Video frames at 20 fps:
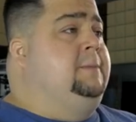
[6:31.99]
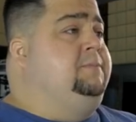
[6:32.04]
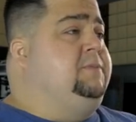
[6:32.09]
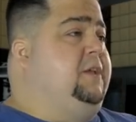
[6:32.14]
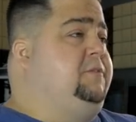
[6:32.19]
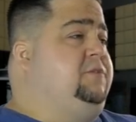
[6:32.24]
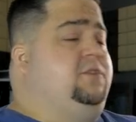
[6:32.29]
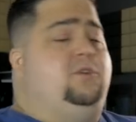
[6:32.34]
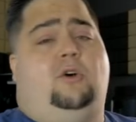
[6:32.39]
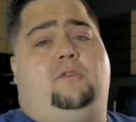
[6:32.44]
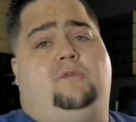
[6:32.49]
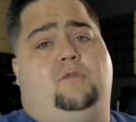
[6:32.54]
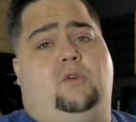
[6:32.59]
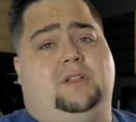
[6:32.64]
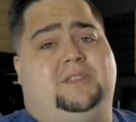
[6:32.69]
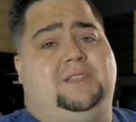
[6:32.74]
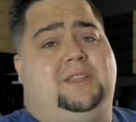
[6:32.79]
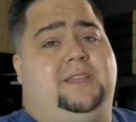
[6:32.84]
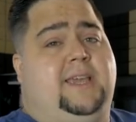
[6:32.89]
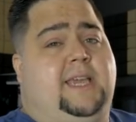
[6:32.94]
If you go over
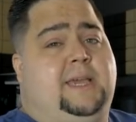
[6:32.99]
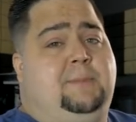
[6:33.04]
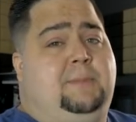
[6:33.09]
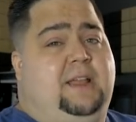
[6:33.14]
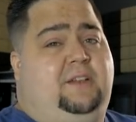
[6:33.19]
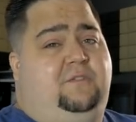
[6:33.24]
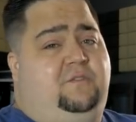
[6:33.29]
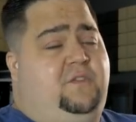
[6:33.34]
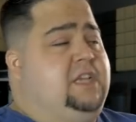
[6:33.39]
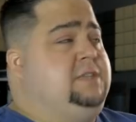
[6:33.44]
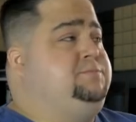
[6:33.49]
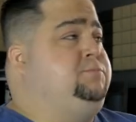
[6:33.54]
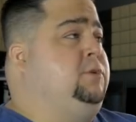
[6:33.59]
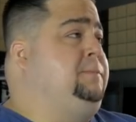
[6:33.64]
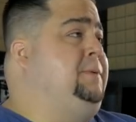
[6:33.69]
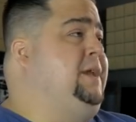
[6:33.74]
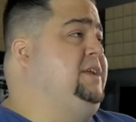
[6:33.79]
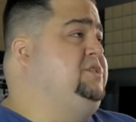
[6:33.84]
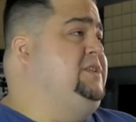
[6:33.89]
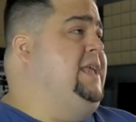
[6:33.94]
onto the Gigabyte Facebook
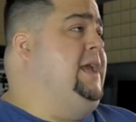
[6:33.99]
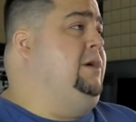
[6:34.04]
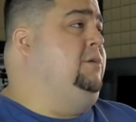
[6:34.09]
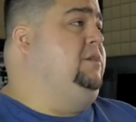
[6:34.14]
page now,